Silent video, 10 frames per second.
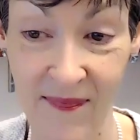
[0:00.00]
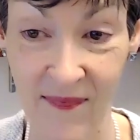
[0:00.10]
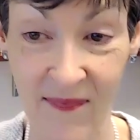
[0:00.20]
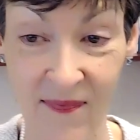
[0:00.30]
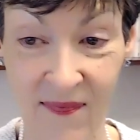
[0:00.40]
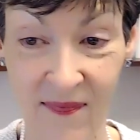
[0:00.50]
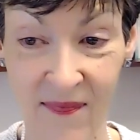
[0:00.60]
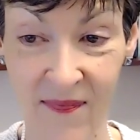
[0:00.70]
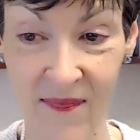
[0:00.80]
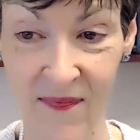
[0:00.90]
this sort of
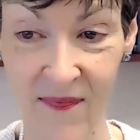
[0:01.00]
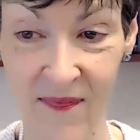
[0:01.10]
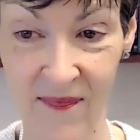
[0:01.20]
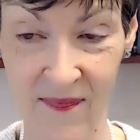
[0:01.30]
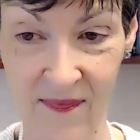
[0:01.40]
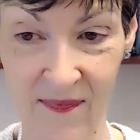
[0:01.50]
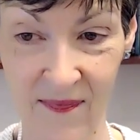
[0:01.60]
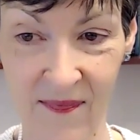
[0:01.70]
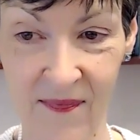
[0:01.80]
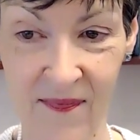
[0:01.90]
story, there's a
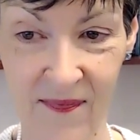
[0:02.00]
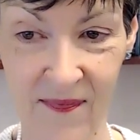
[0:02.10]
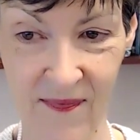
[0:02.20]
lesson from